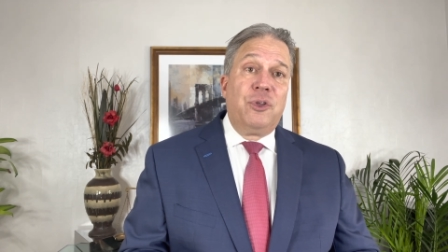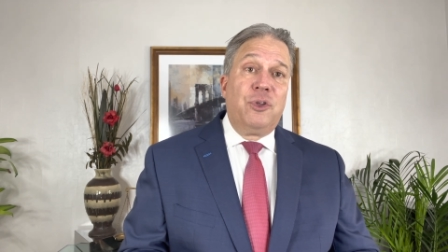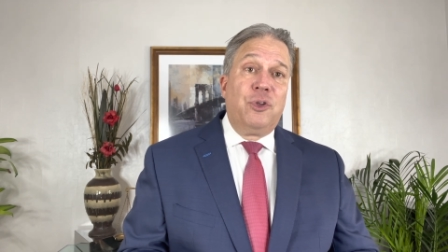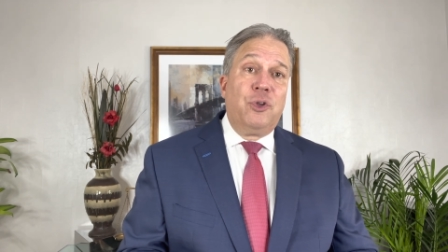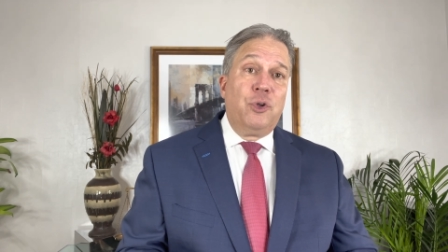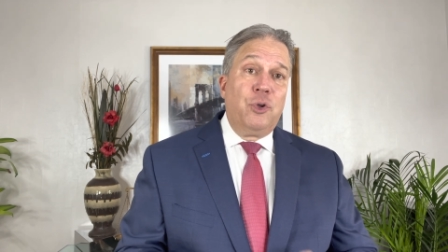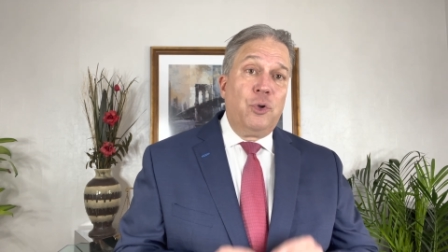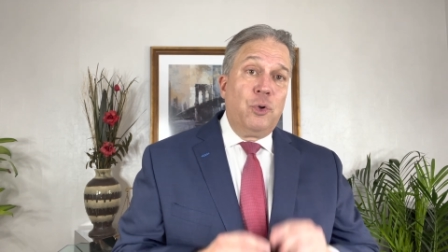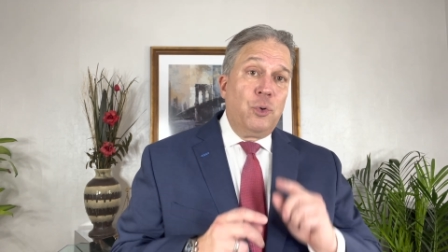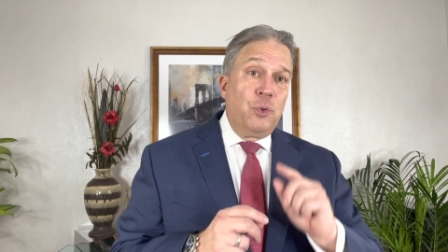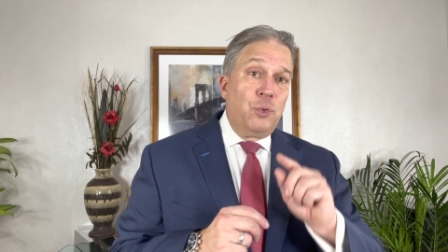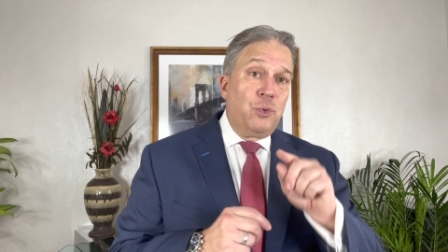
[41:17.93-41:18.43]

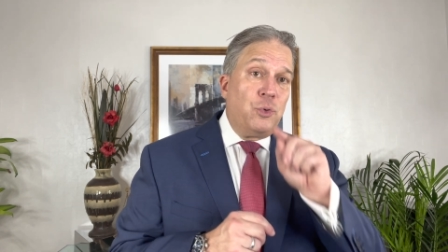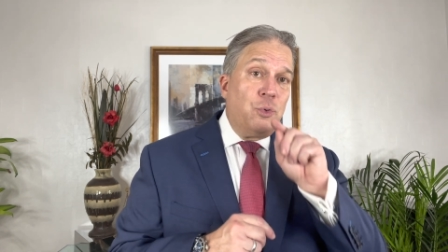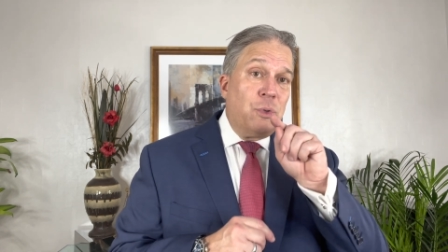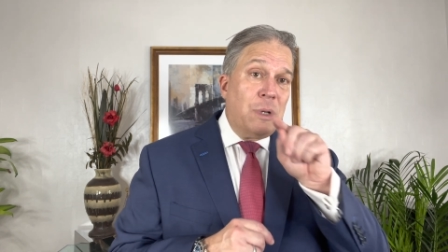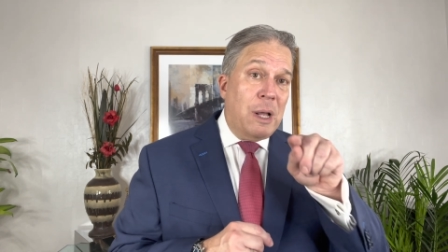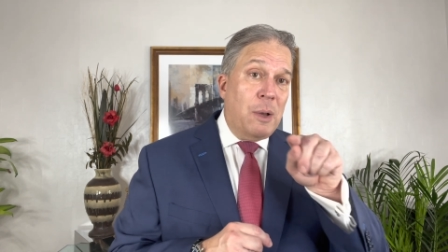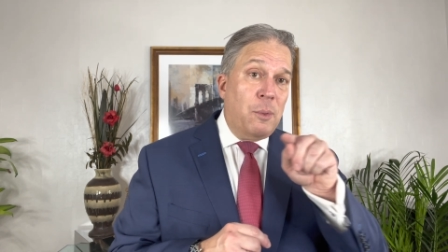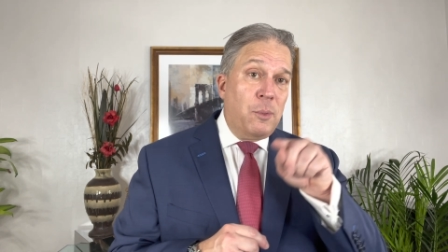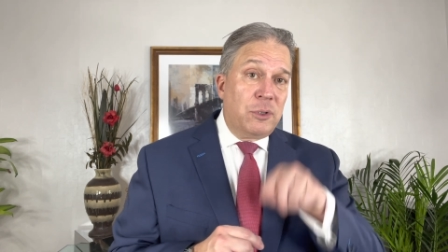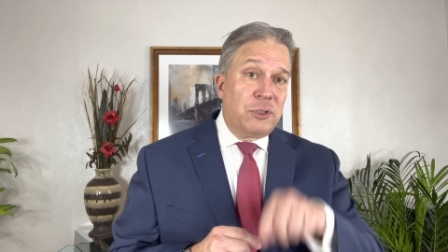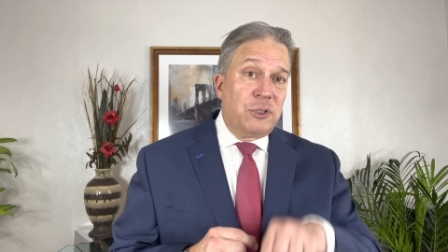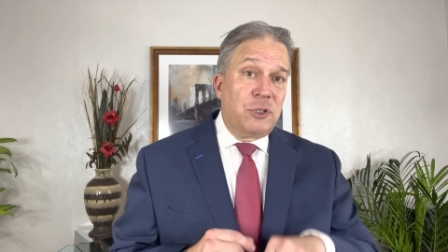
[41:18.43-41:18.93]
you do
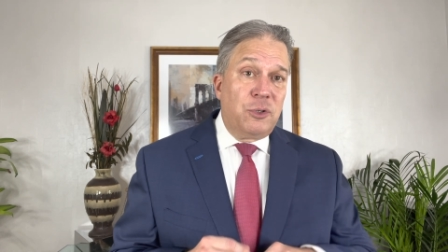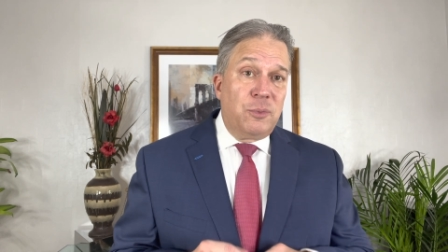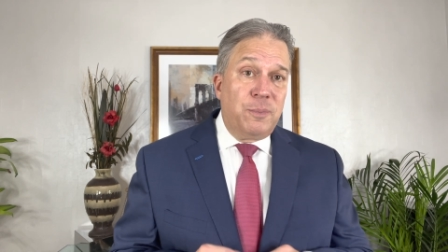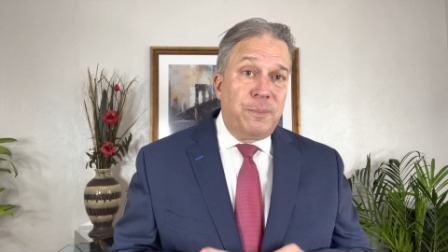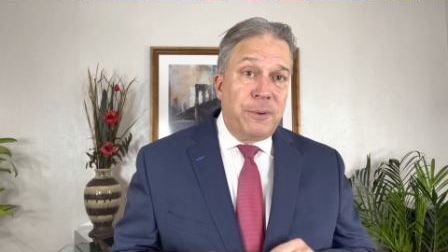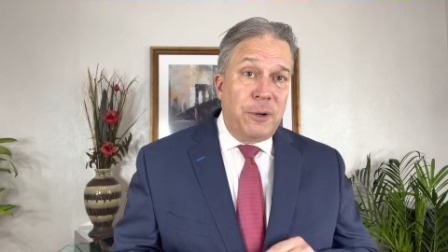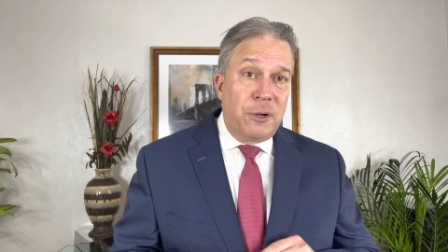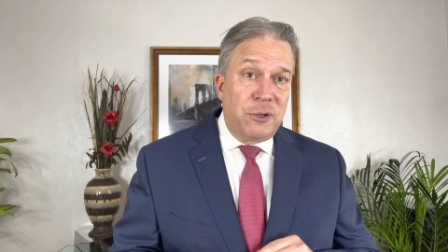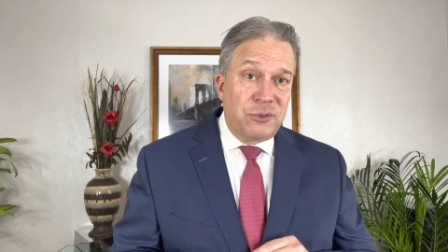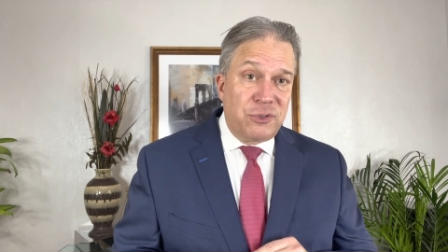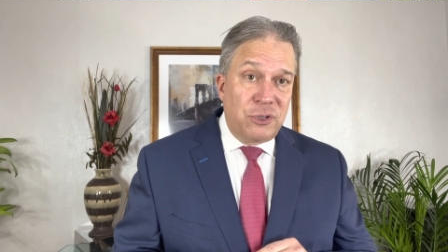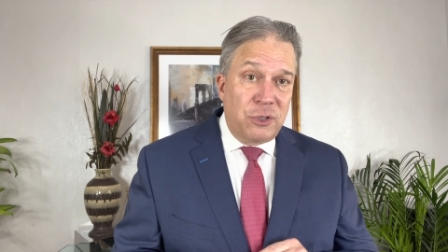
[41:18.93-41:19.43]
not want the
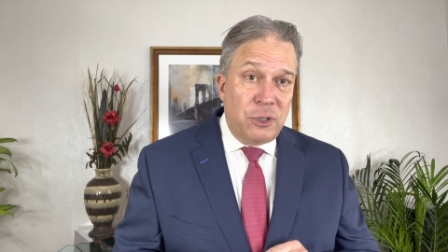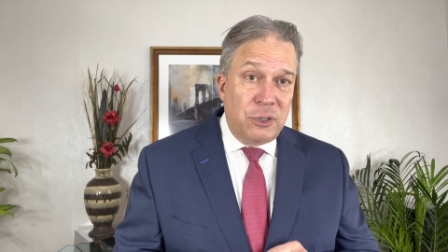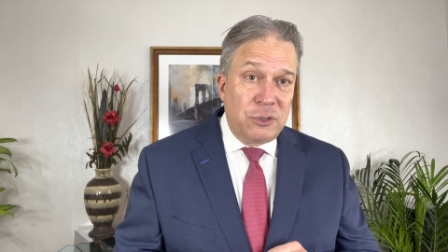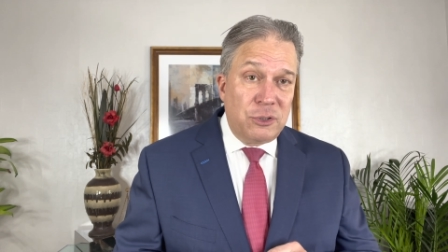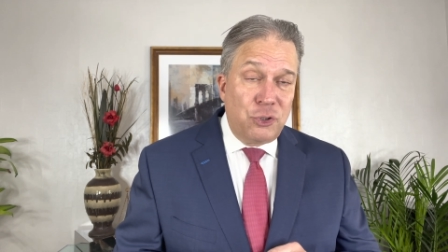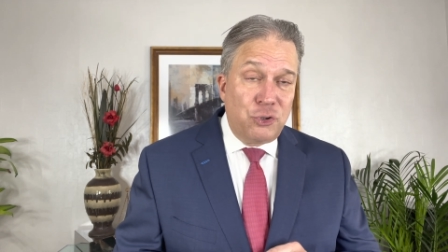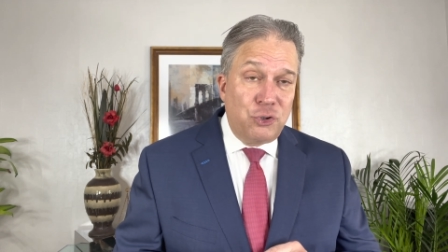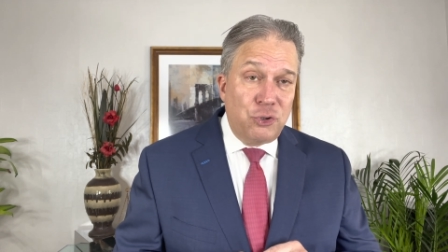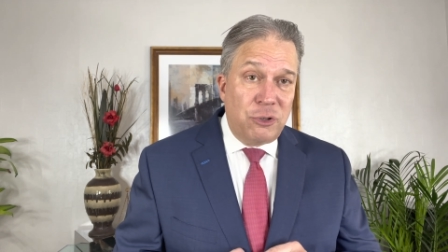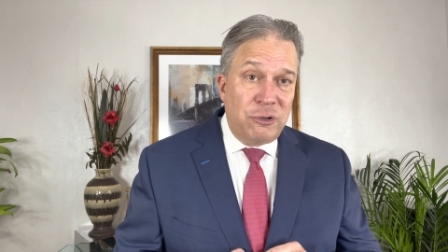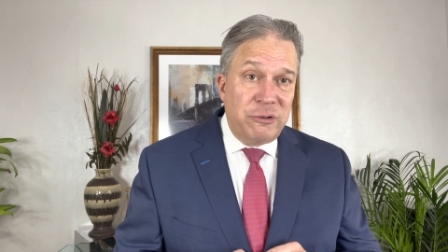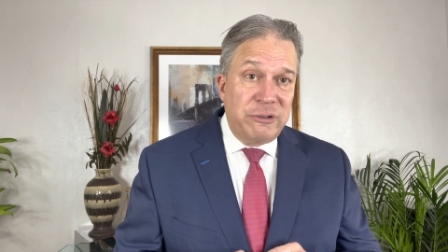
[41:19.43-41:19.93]
person on the
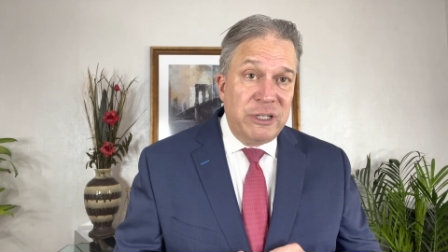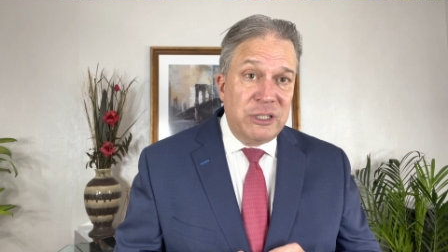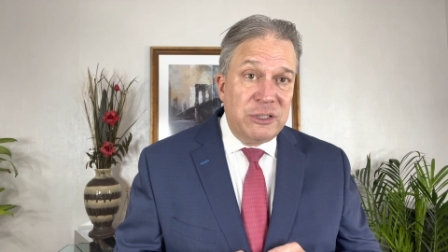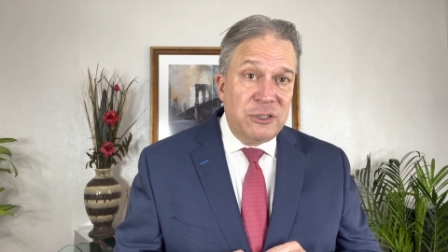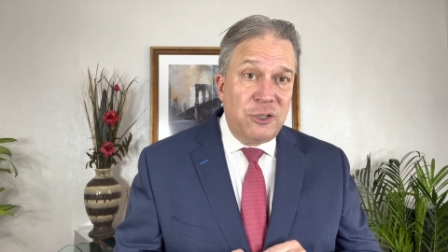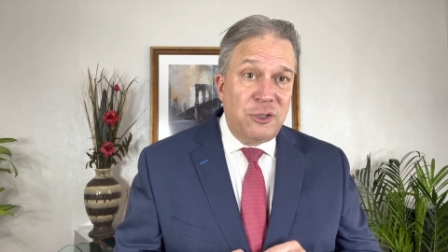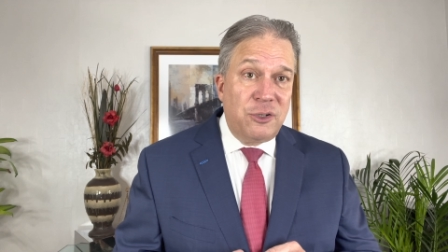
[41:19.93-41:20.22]
jury and the